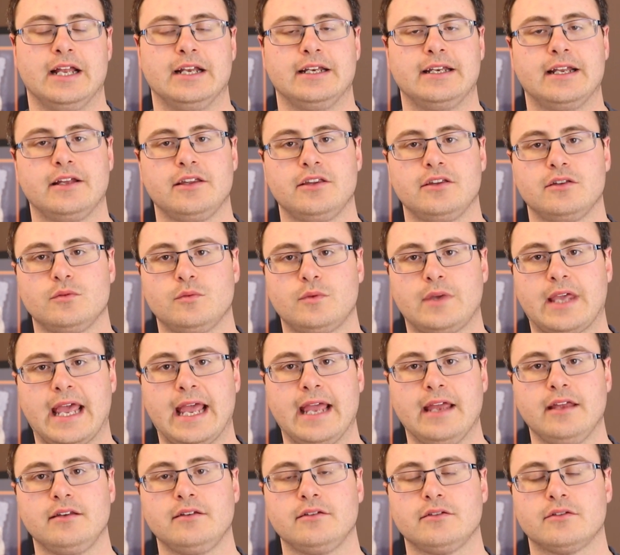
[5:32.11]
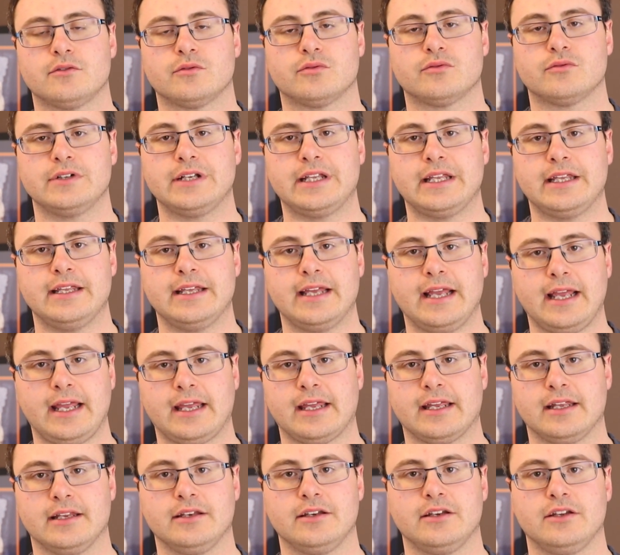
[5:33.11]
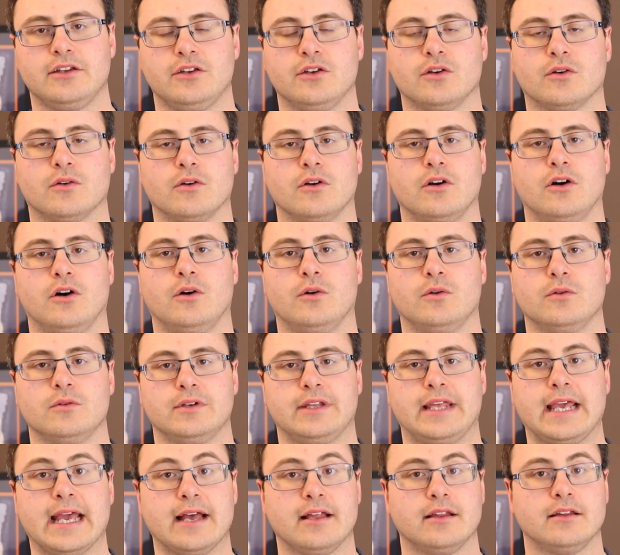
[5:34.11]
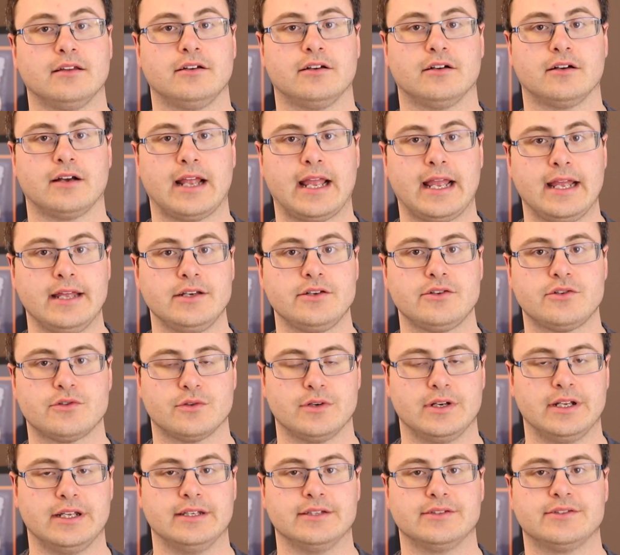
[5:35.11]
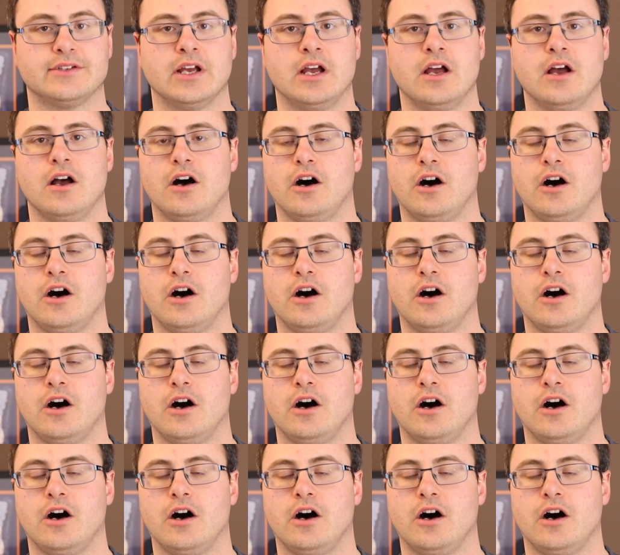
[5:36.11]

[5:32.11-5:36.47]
Now you can create your own calendar entries